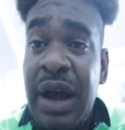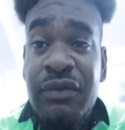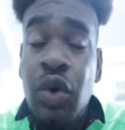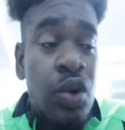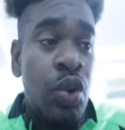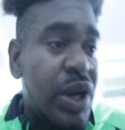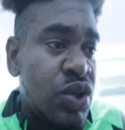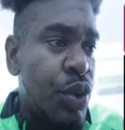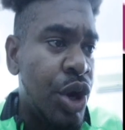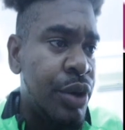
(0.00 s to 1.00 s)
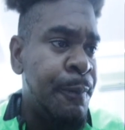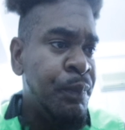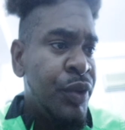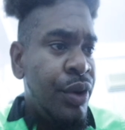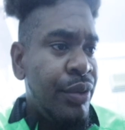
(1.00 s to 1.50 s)
have no clue what's going on
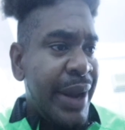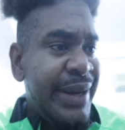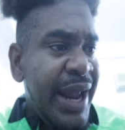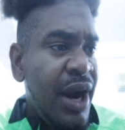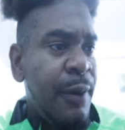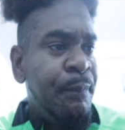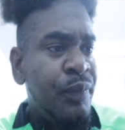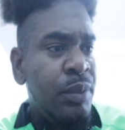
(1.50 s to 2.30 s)
right there,